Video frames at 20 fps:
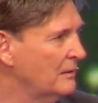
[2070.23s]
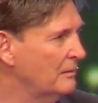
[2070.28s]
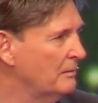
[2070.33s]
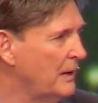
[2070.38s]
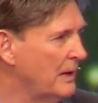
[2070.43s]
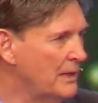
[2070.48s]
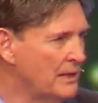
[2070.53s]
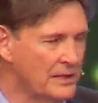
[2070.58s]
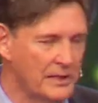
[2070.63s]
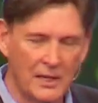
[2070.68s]

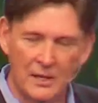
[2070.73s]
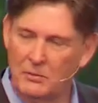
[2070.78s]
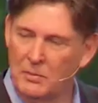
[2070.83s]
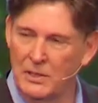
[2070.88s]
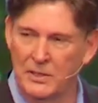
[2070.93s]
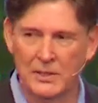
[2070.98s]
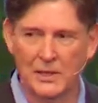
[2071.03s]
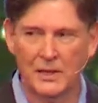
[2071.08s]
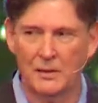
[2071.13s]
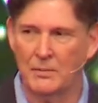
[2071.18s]
May the same be
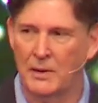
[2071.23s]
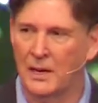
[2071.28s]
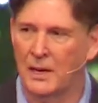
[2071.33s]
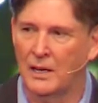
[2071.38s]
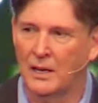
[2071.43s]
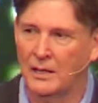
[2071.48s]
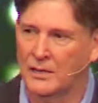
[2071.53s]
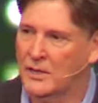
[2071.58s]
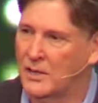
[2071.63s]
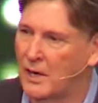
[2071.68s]
said about
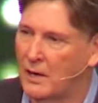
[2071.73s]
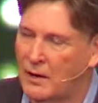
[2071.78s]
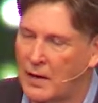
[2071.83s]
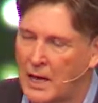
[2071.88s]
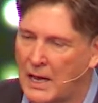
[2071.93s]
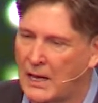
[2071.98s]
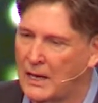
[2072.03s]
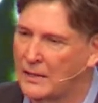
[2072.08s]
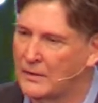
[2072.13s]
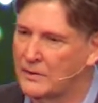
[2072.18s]
us in our
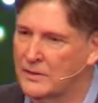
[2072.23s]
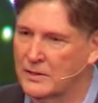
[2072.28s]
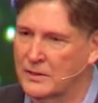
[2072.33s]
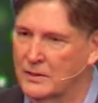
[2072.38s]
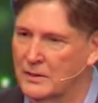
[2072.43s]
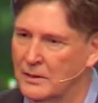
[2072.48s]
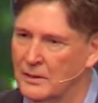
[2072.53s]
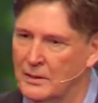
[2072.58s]
lives.